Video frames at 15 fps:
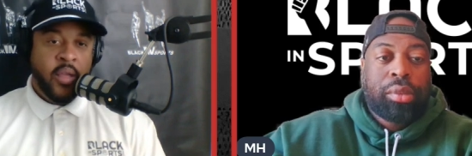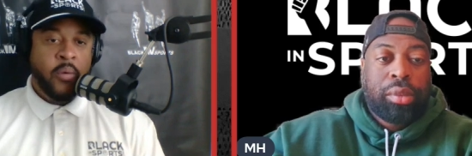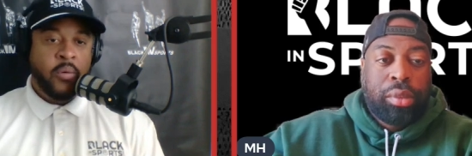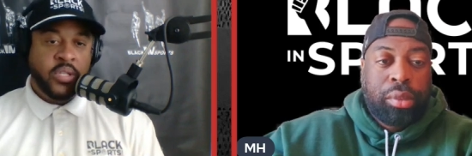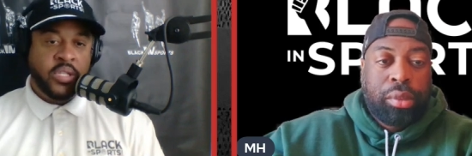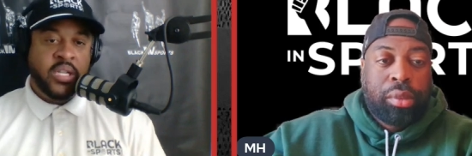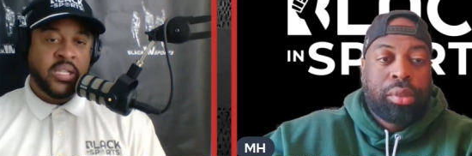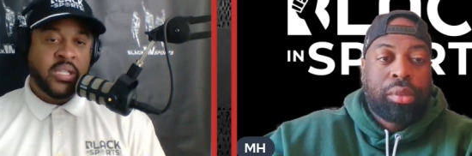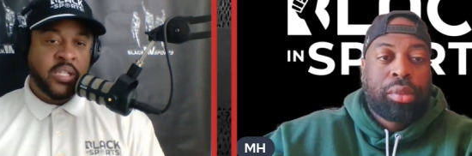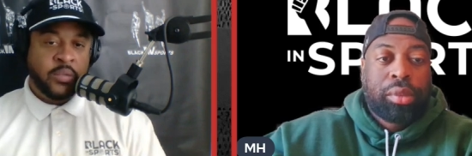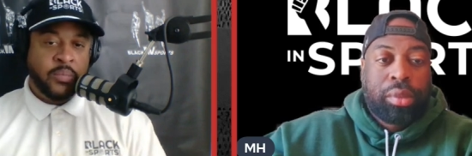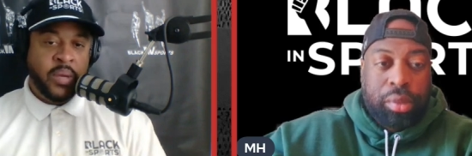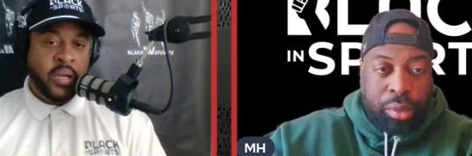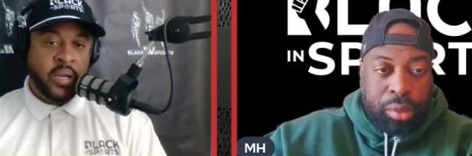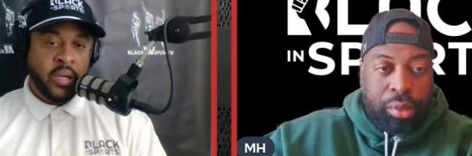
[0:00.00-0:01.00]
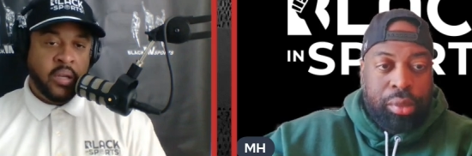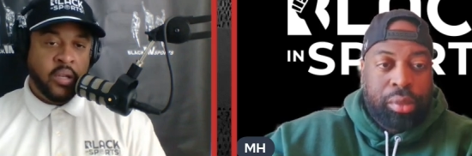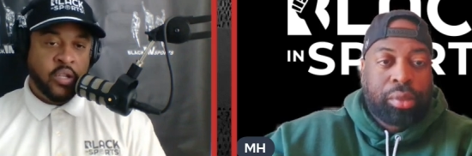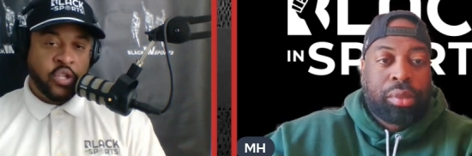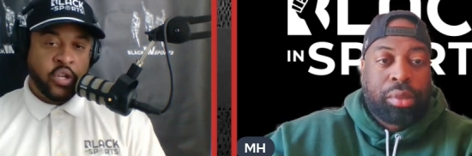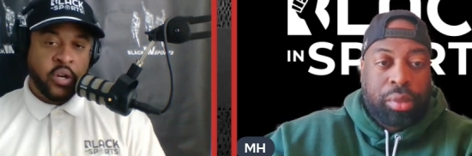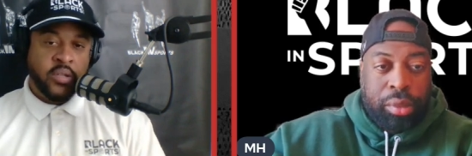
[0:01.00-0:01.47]
Speaker 1: there were just as many
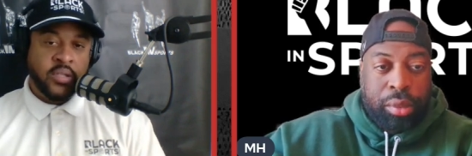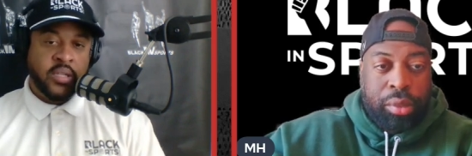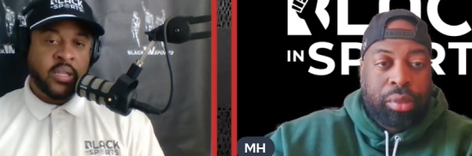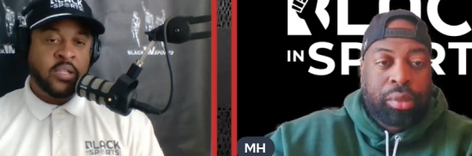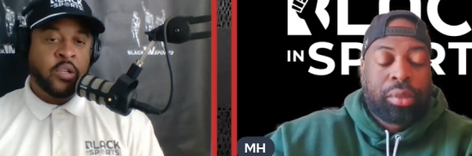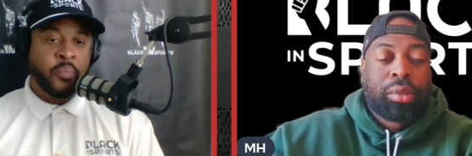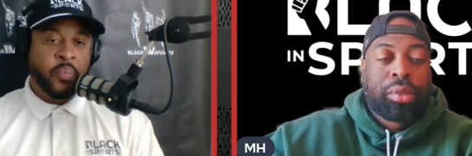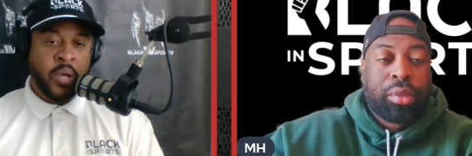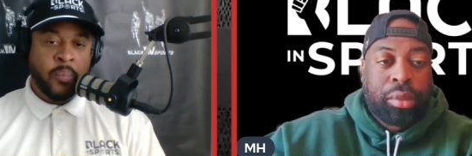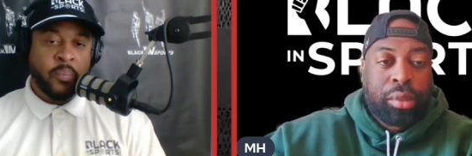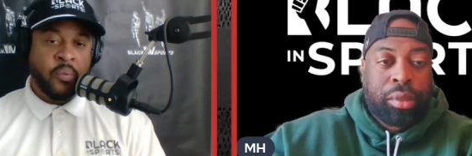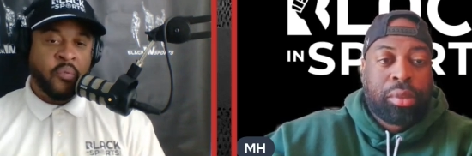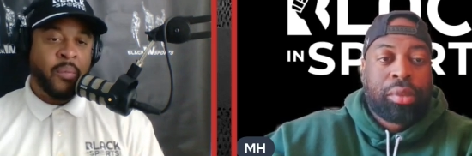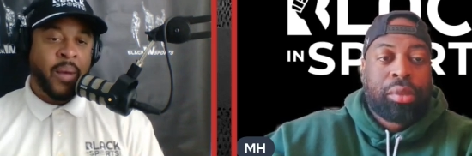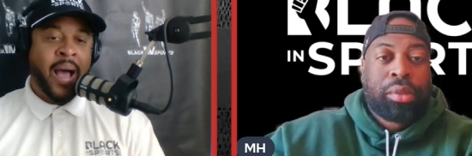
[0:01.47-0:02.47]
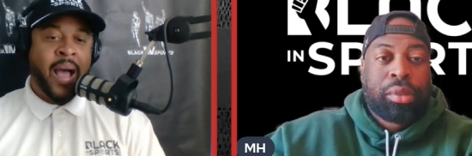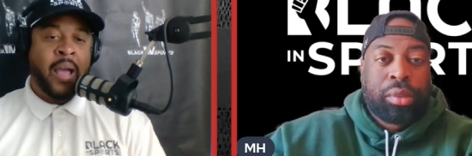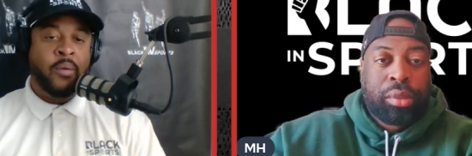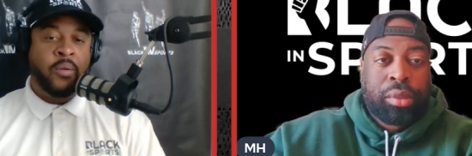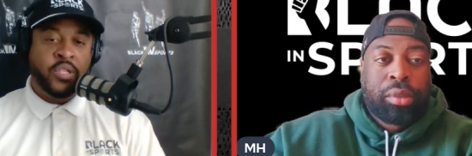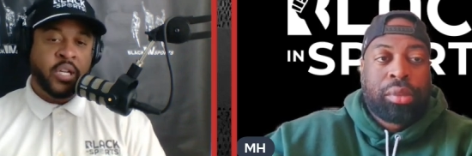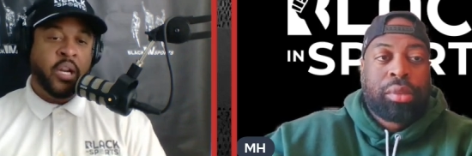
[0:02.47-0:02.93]
jerseys or people from
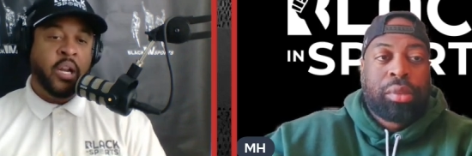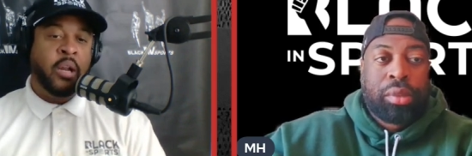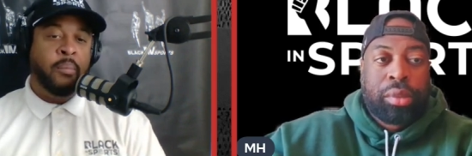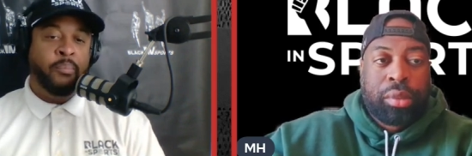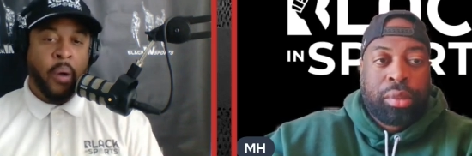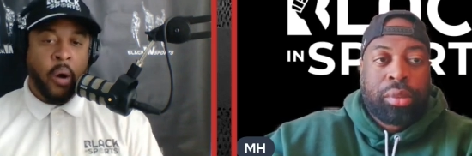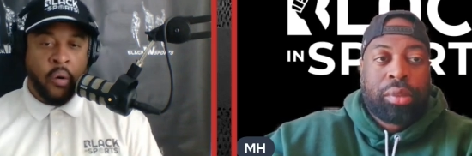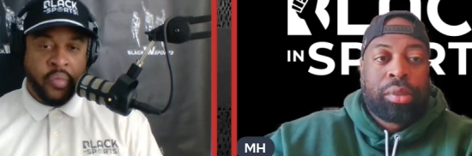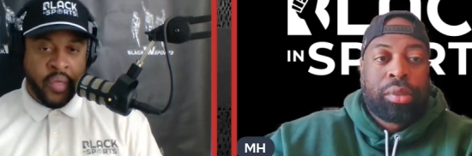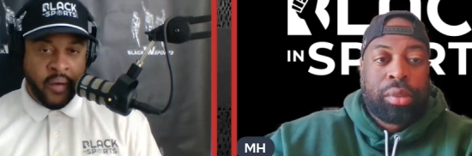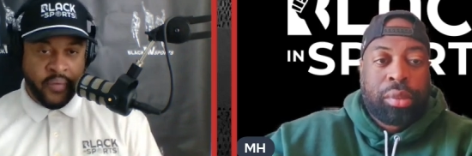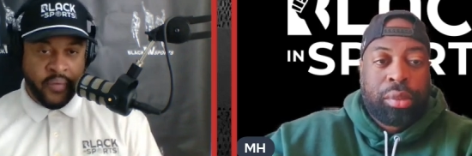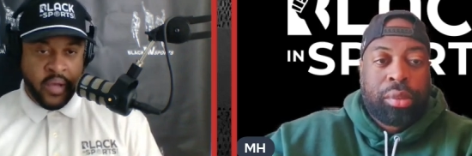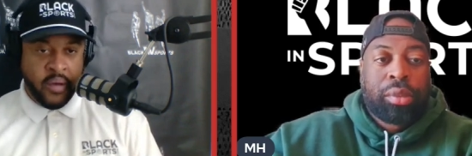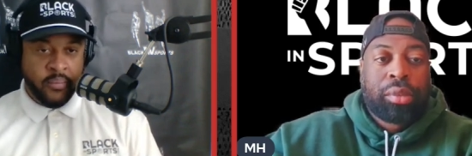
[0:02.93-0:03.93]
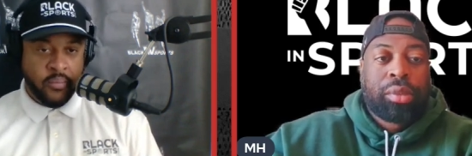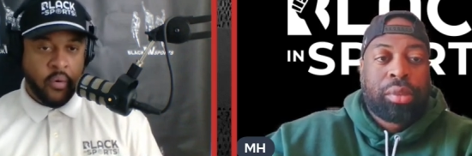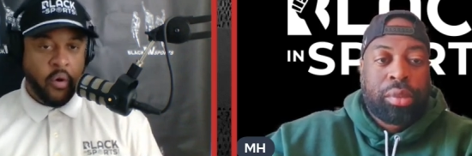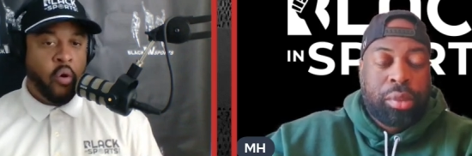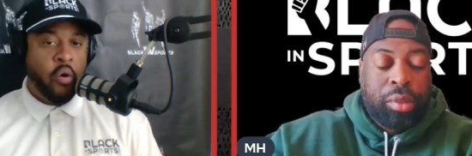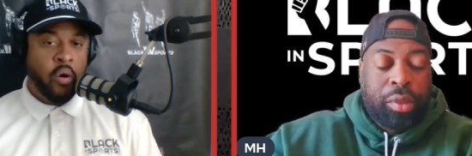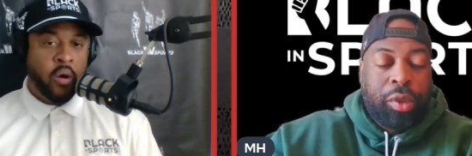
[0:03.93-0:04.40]
Iowa cheering both of them
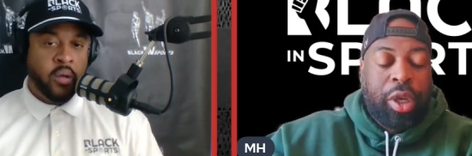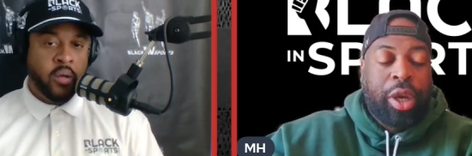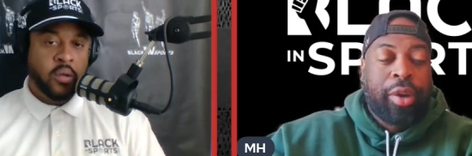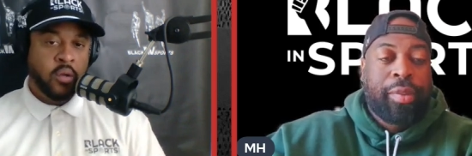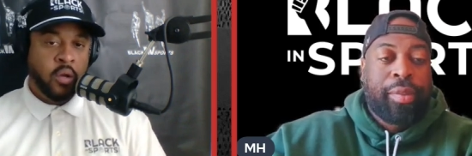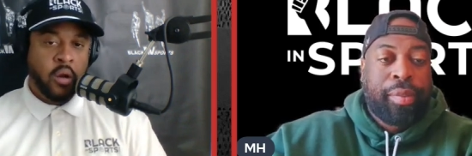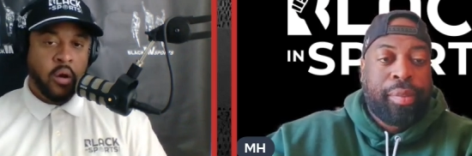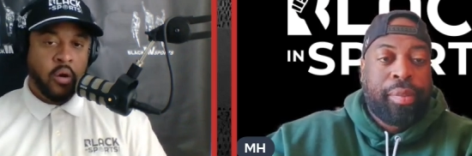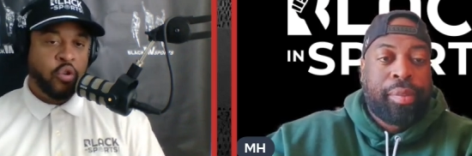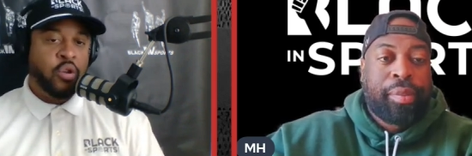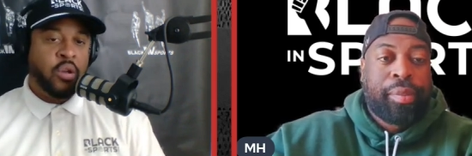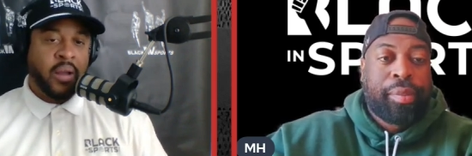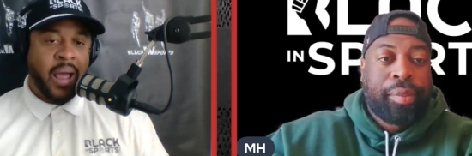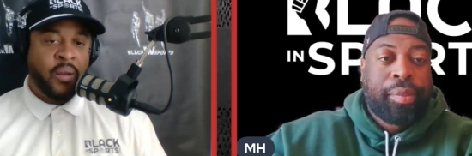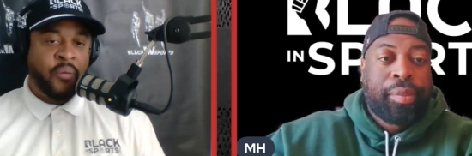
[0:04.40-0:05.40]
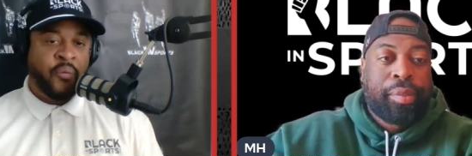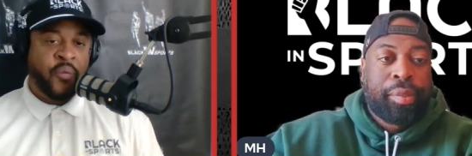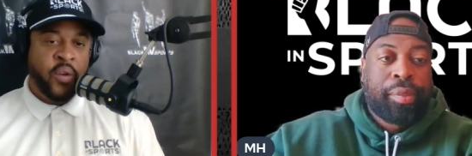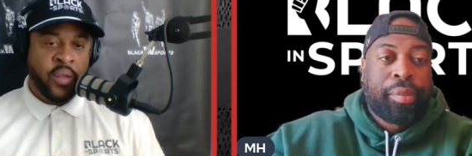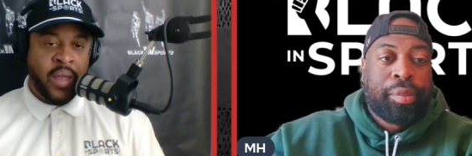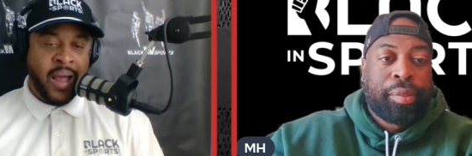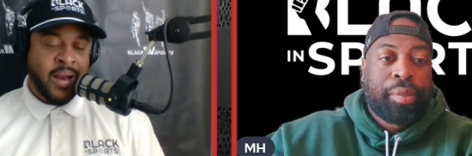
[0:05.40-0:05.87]
on. Yeah. Well, you could kind of
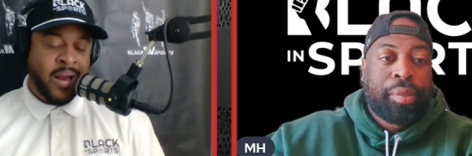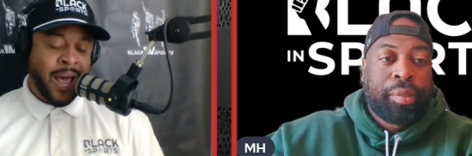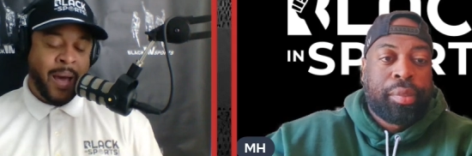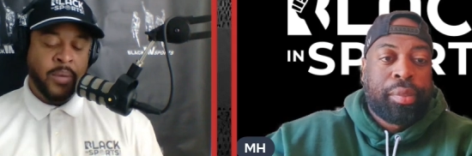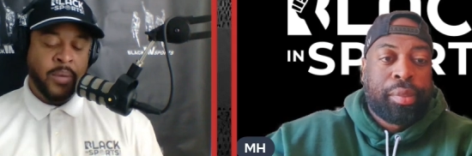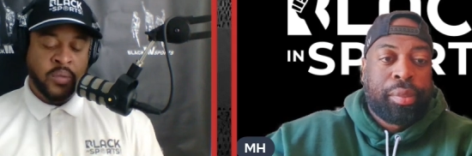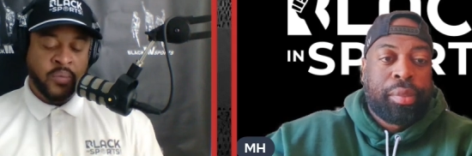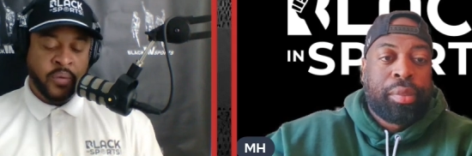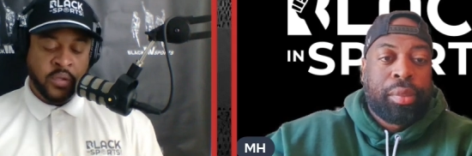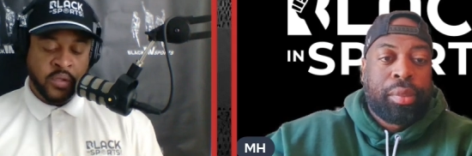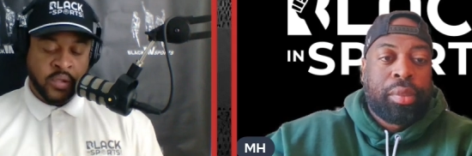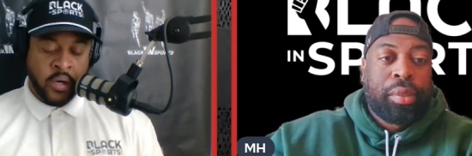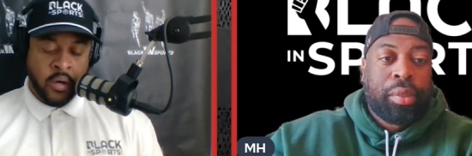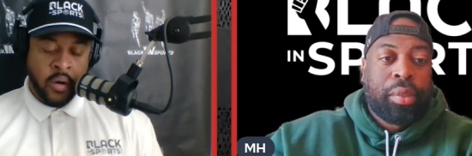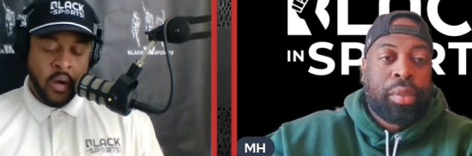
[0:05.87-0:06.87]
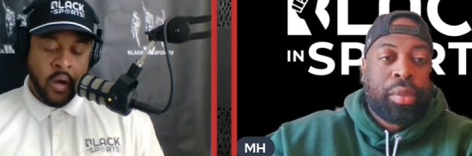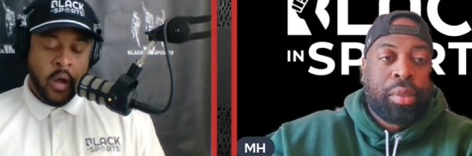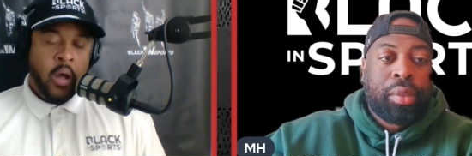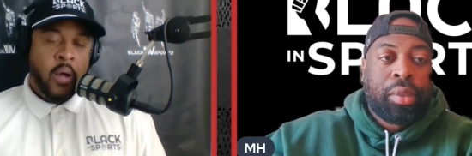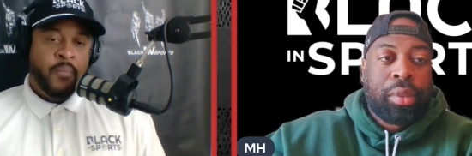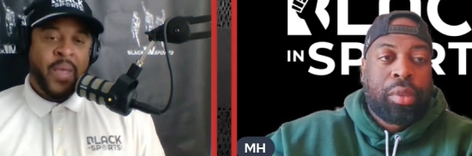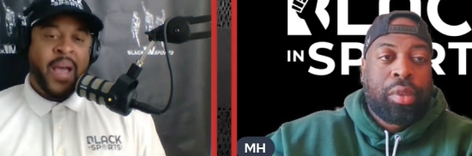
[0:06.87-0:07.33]
feel that in the atmosphere. So
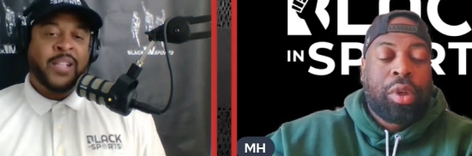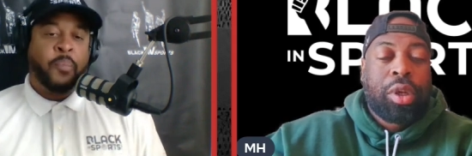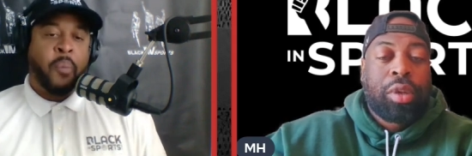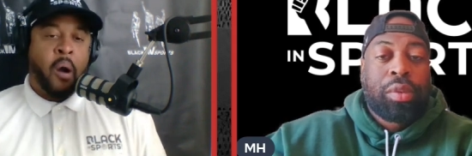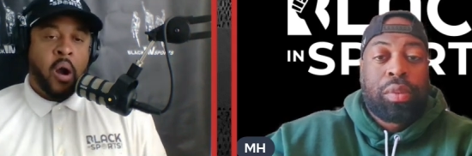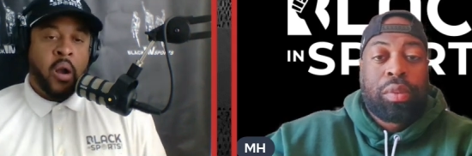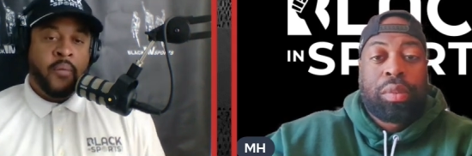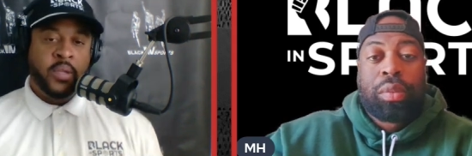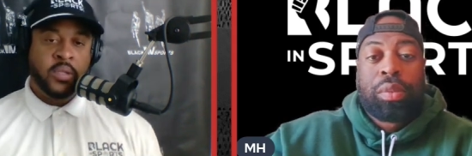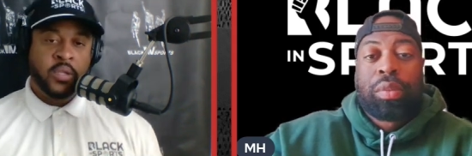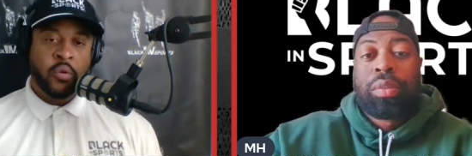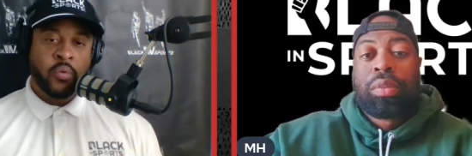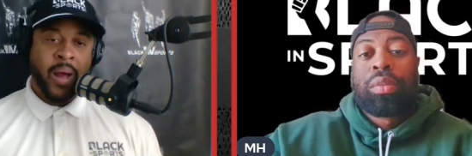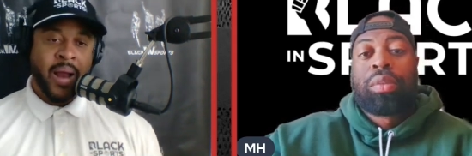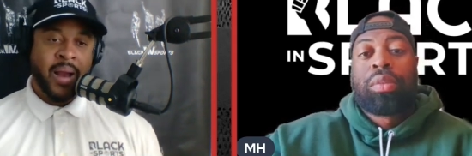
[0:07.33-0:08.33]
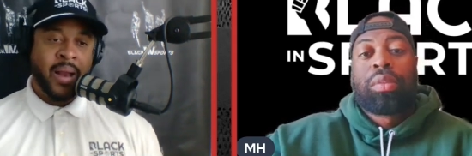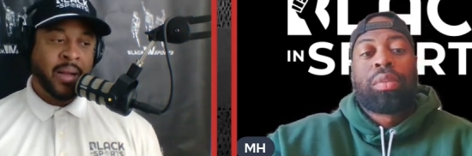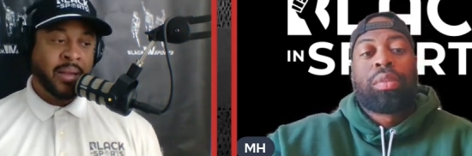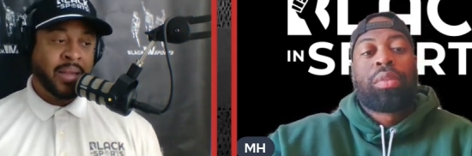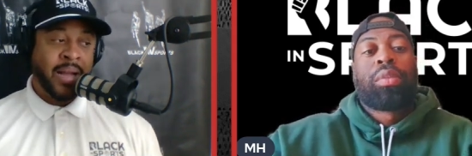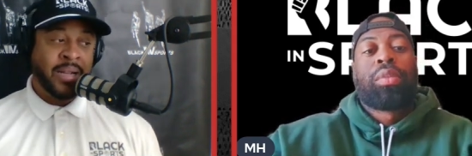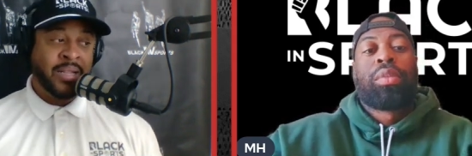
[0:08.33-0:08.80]
right. that's part of it too, right? And
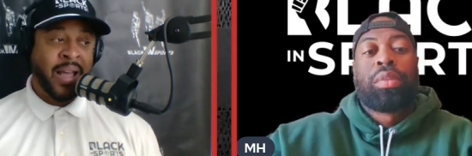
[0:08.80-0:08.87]
like that